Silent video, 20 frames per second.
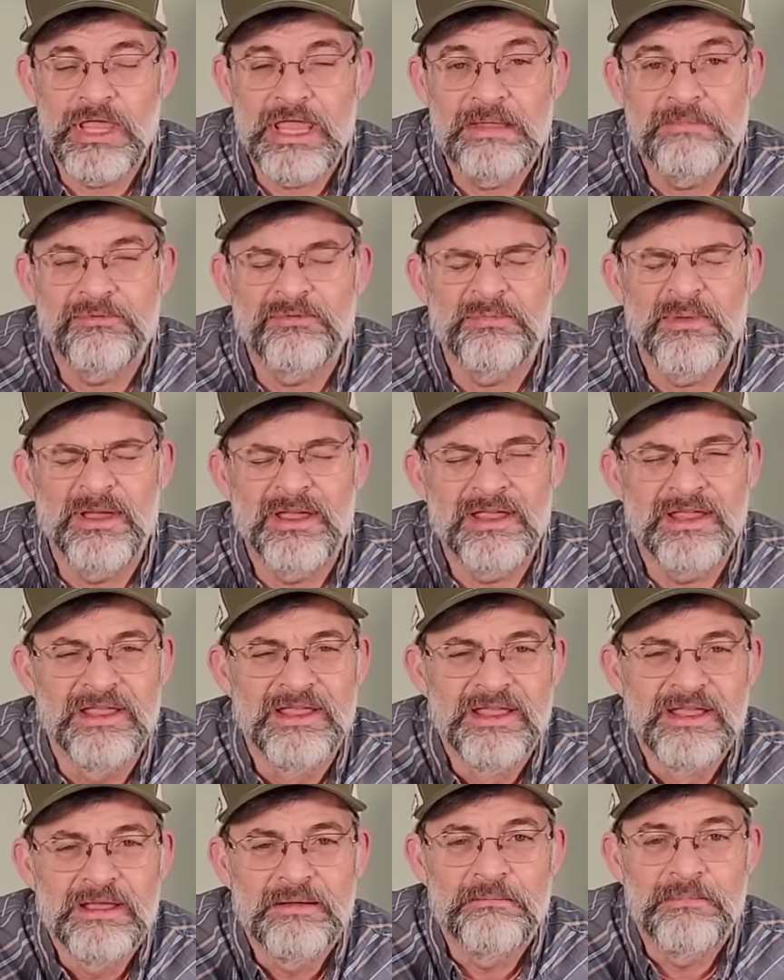Keeps me
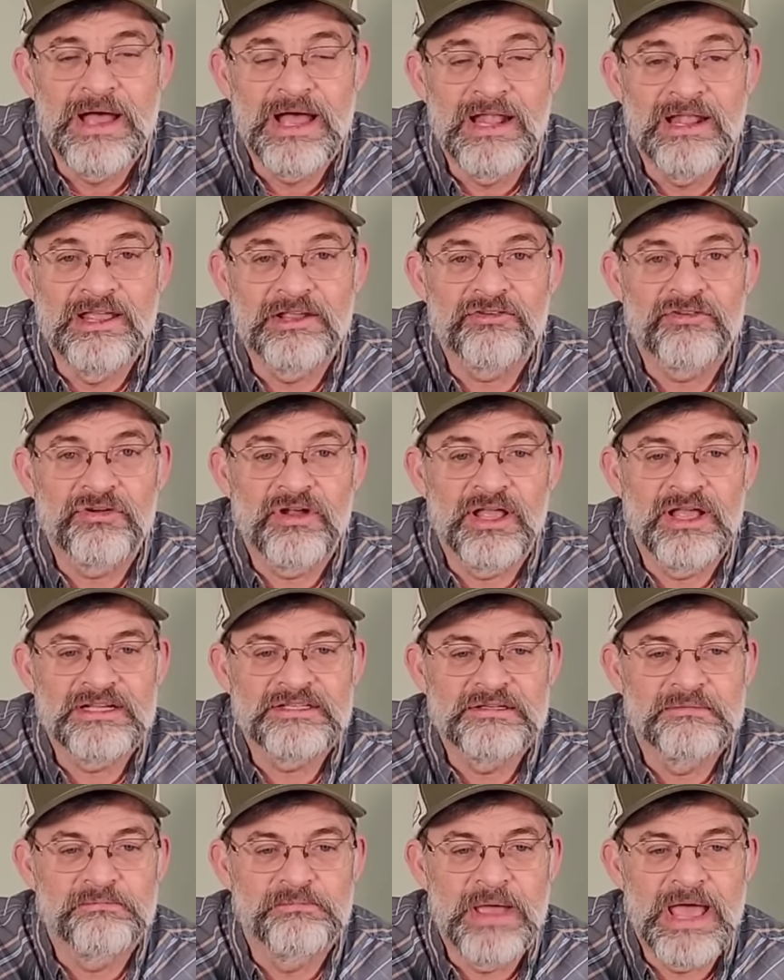my
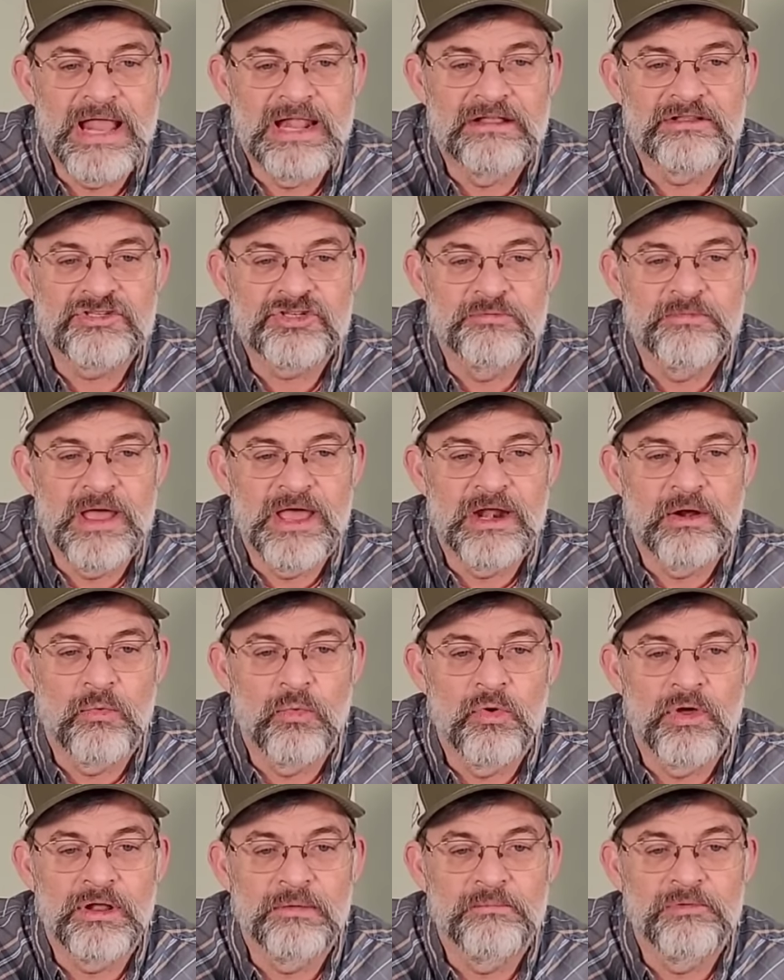electrolytes in balance no matter
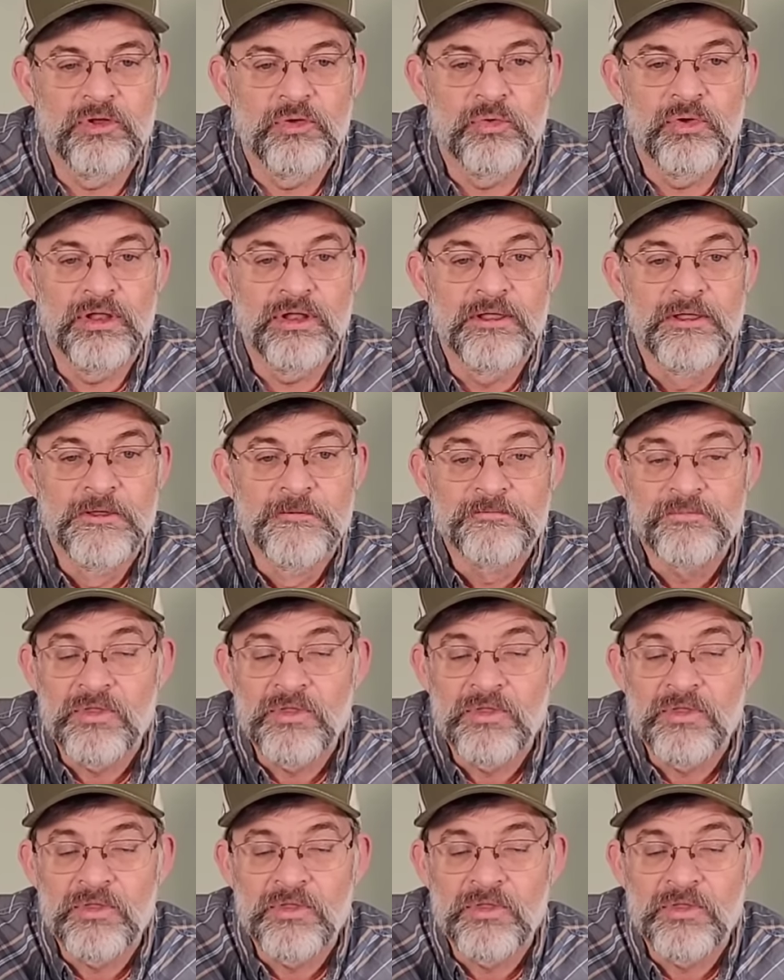what I'm doing.